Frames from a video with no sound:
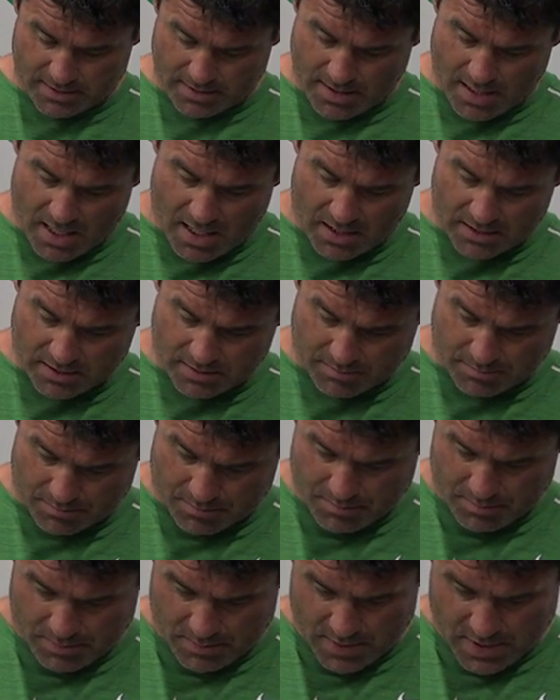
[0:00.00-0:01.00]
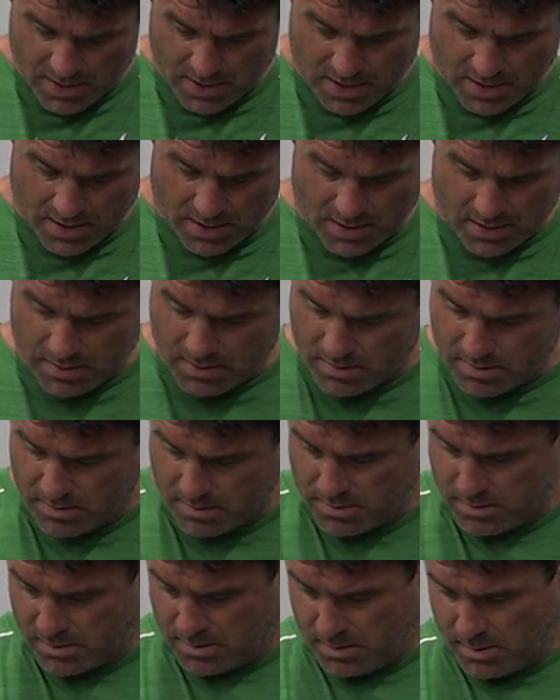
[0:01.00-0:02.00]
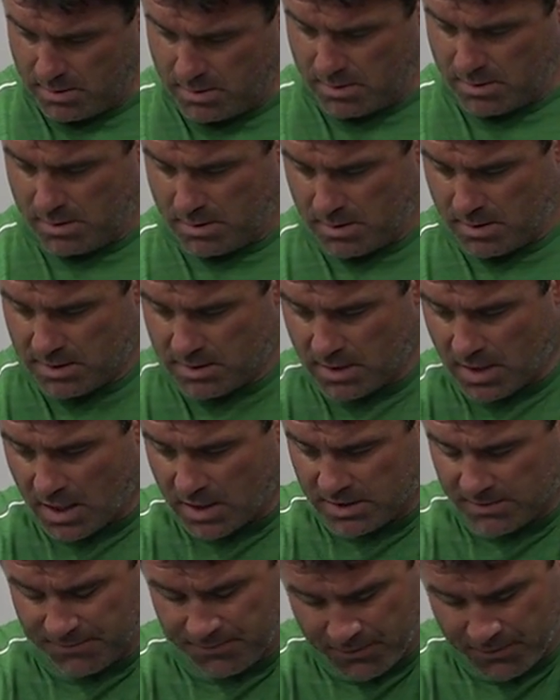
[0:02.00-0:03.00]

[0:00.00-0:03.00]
an awesome it's awesome